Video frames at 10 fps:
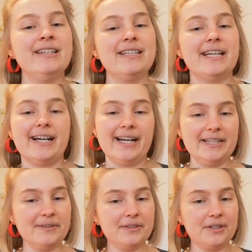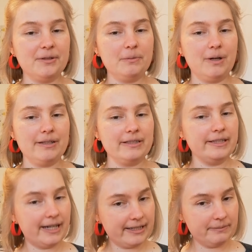yeah, I don't know what
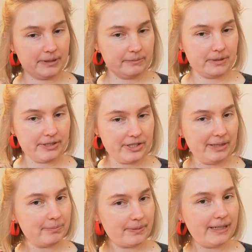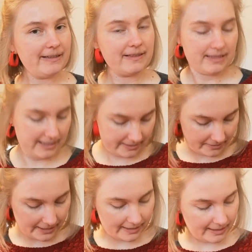yarn, what sheep breeds it is or
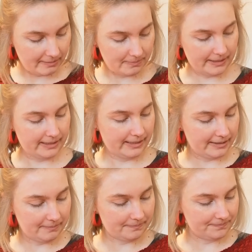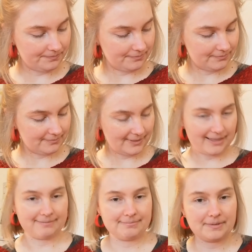anything, but yeah,
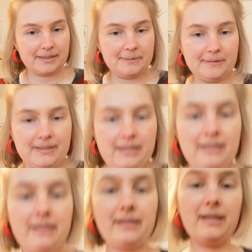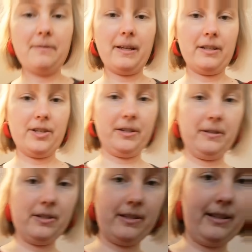I'll see if I can show
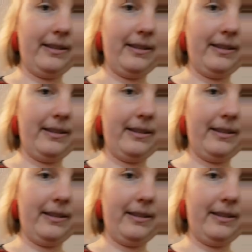you just